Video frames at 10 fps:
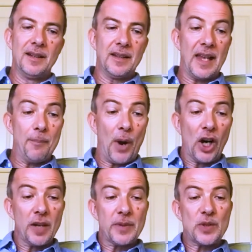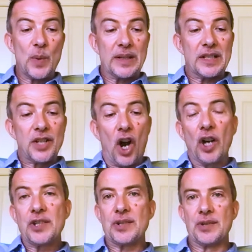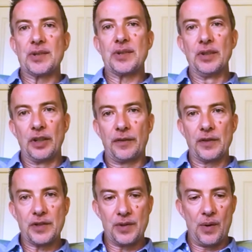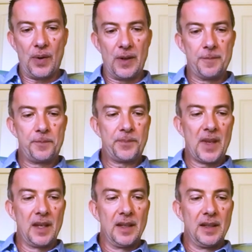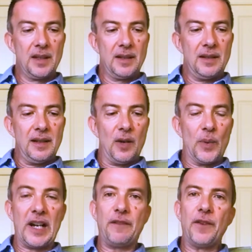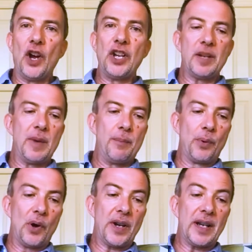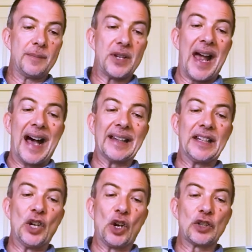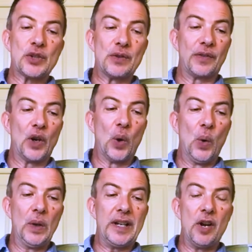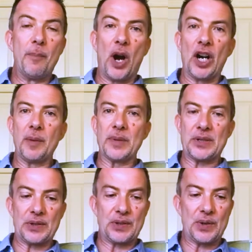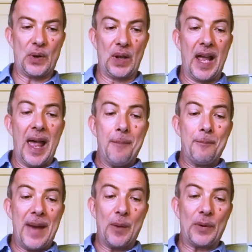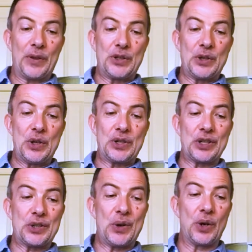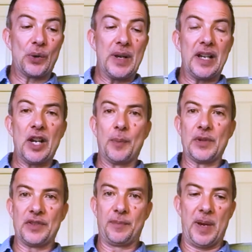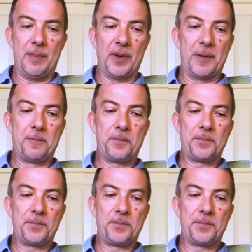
Then Barnabas went to Tarsus to look for Saul. And when he found him, he brought him to Antioch. So for a whole year, Barnabas and Saul met with the church and taught great numbers of people.